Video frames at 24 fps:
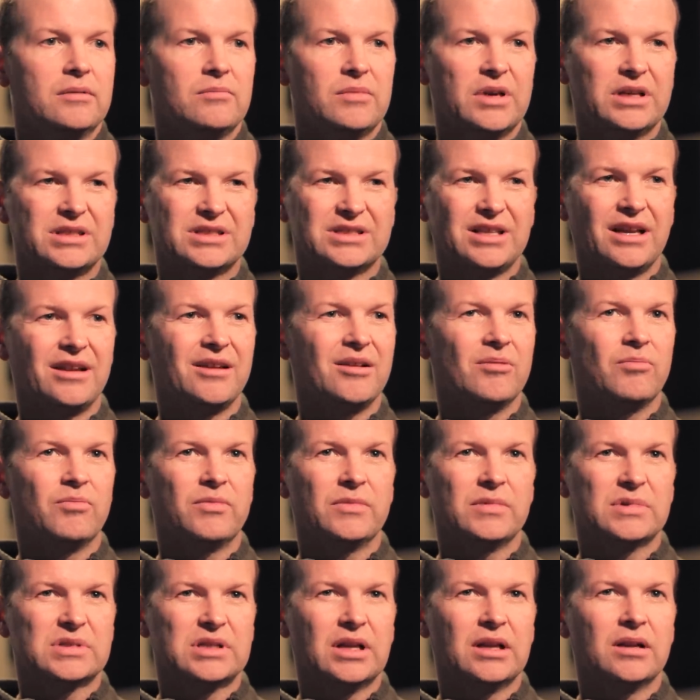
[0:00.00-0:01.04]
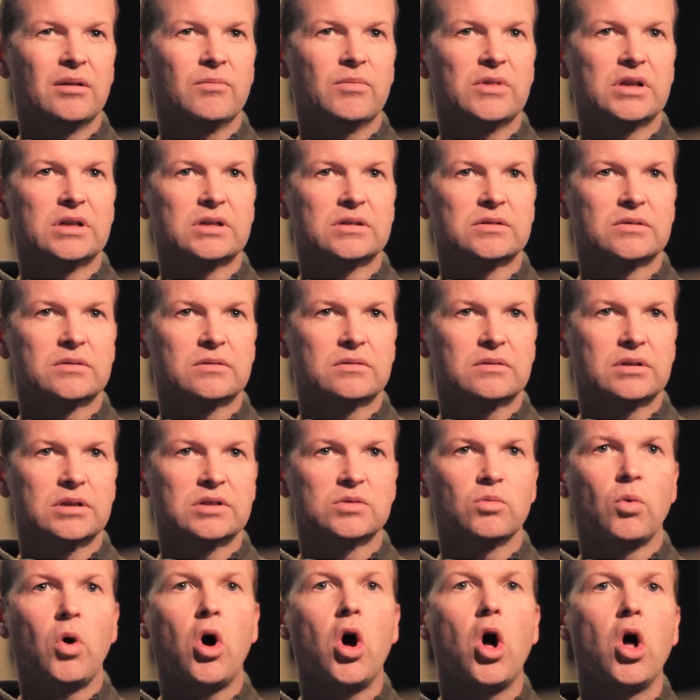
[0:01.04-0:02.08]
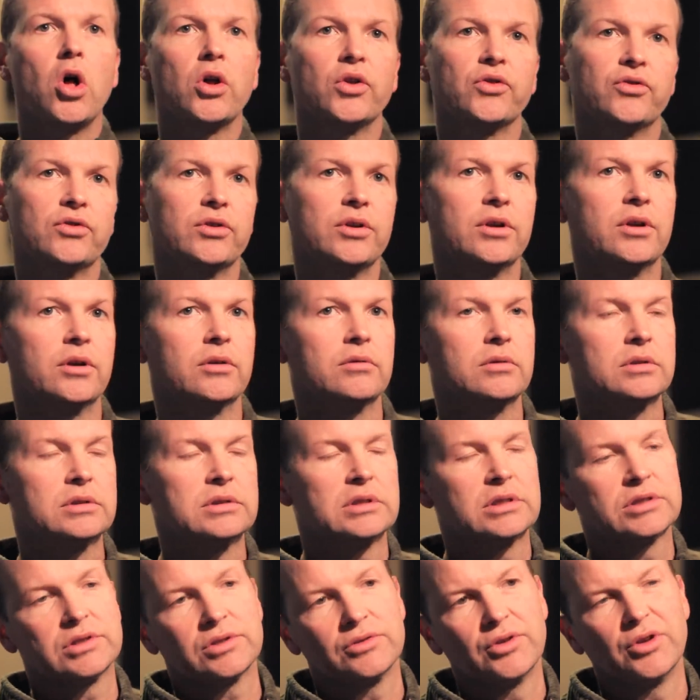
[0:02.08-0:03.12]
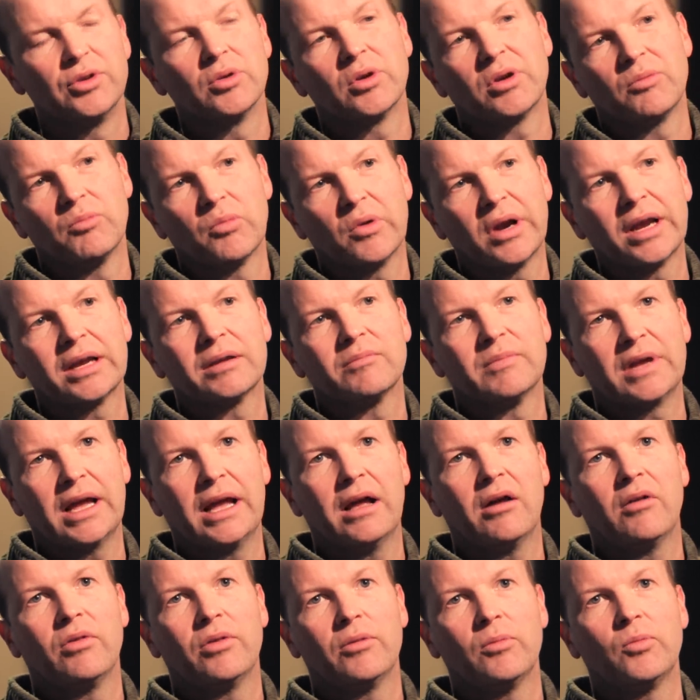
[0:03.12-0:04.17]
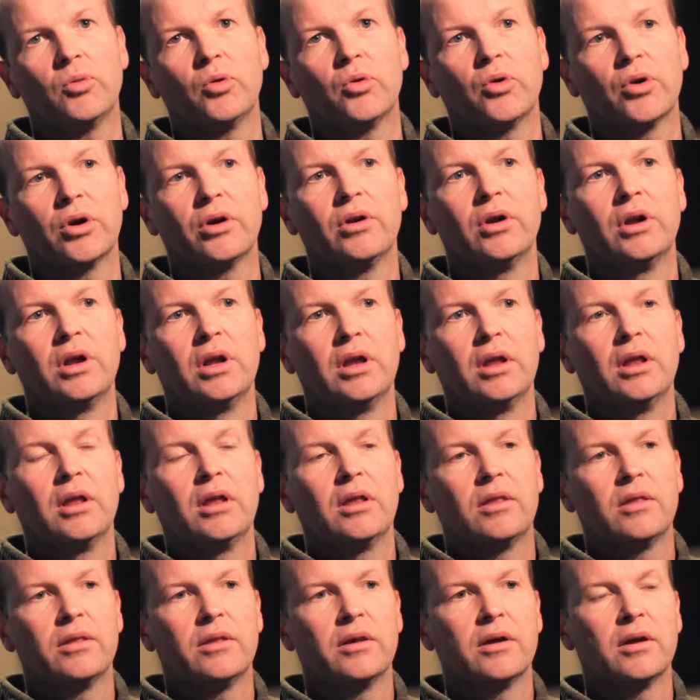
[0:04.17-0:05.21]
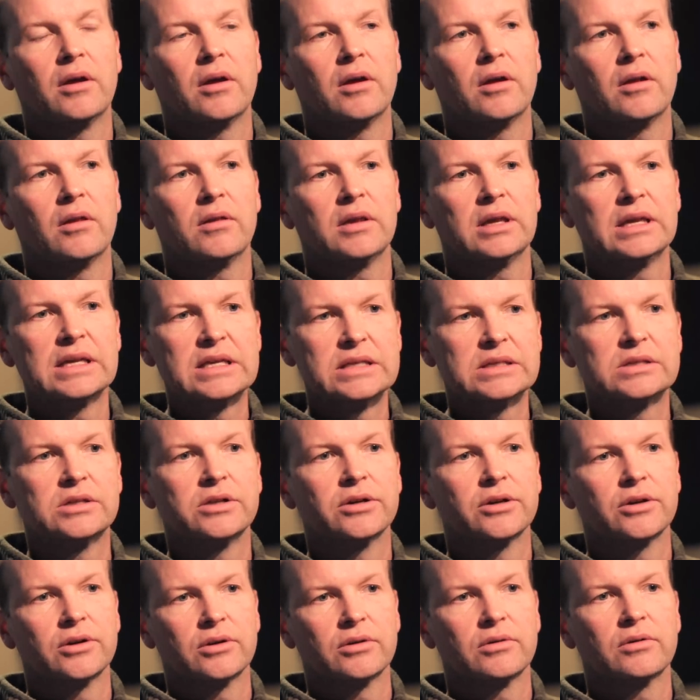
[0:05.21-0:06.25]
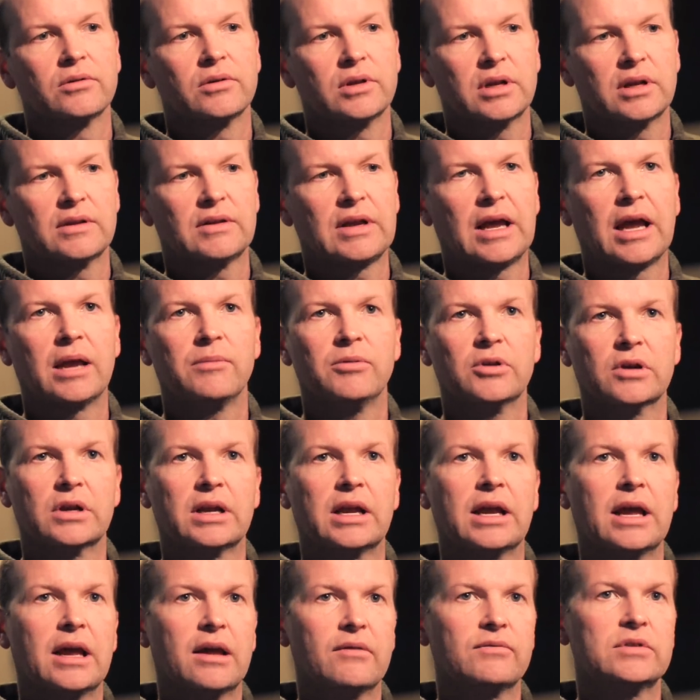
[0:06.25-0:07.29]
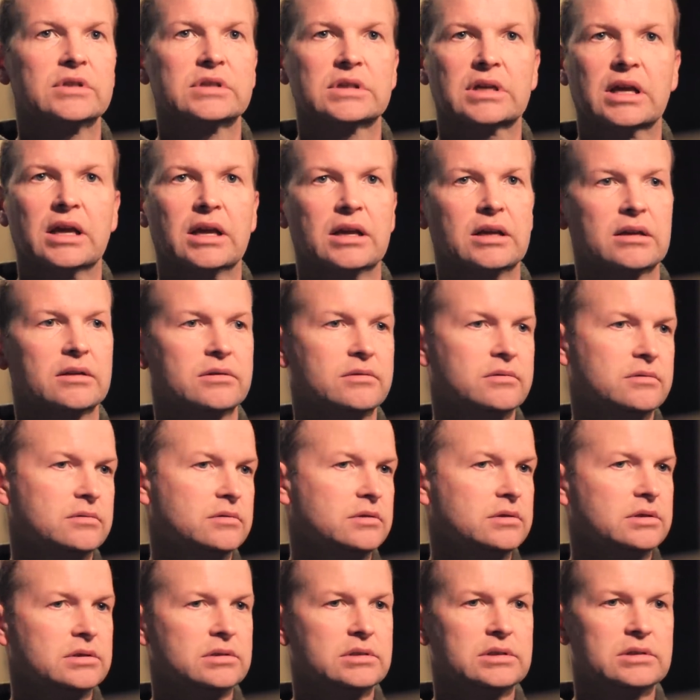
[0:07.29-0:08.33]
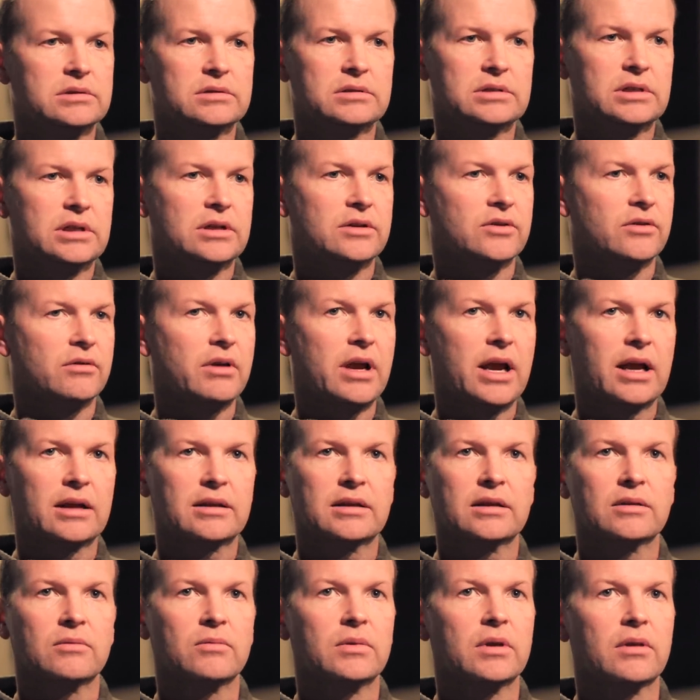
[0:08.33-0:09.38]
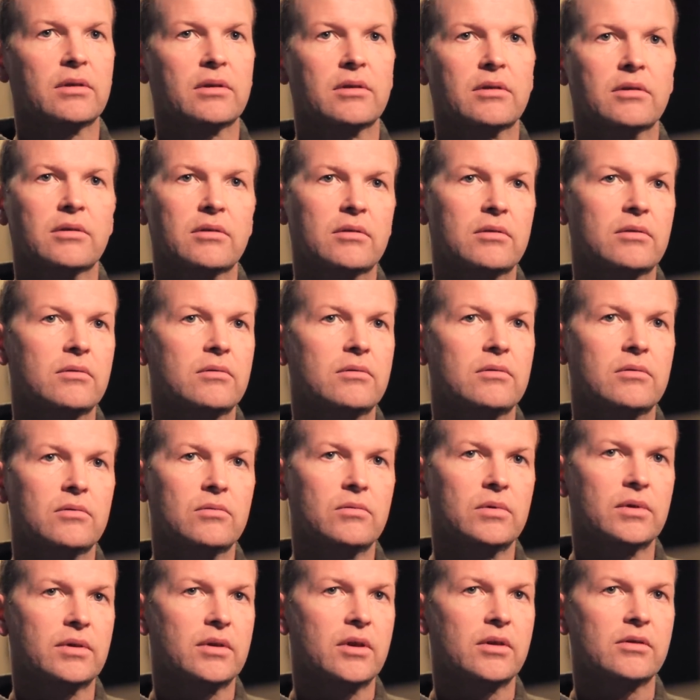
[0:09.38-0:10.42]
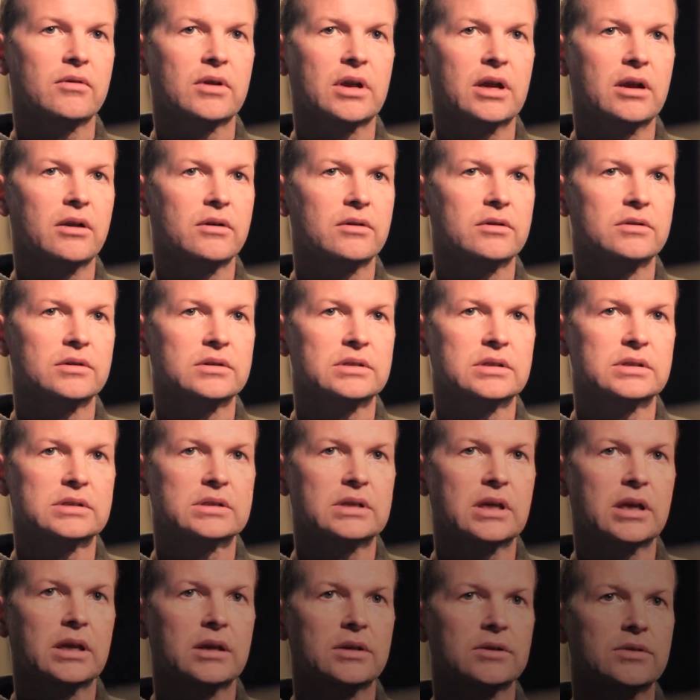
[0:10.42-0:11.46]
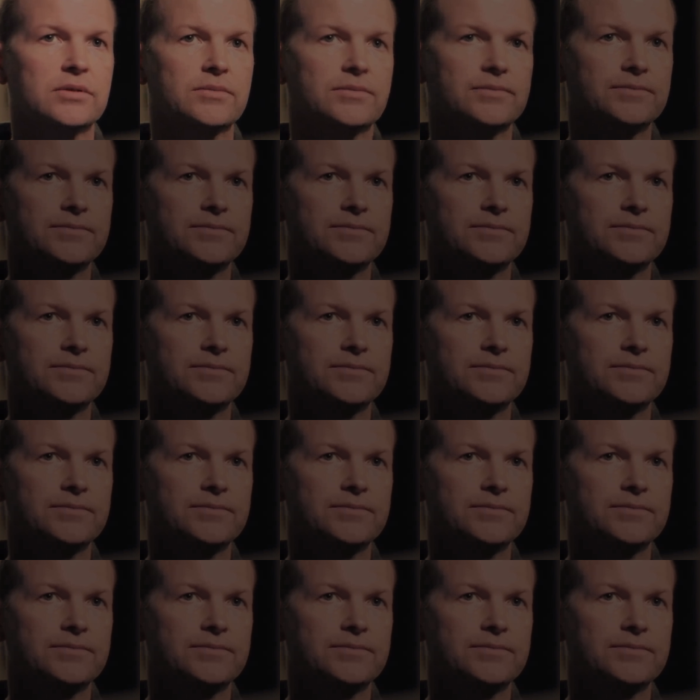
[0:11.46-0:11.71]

by setting up setting up these these walls. You know, the sooner you can break them down, the more the, the easier time you're gonna have just kind of interacting with with other characters. And